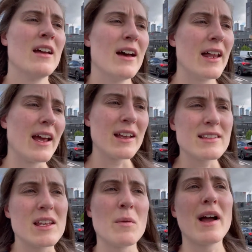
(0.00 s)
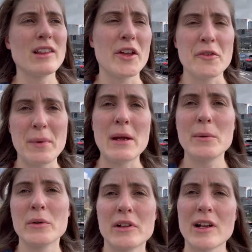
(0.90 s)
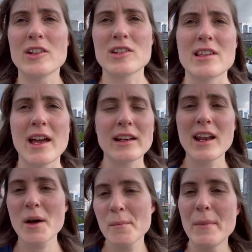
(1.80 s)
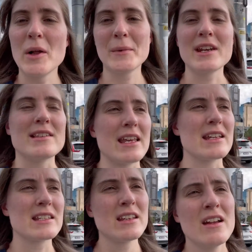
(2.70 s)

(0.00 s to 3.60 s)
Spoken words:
And I can see why a lot of people are just like, nope, Melbourne is it.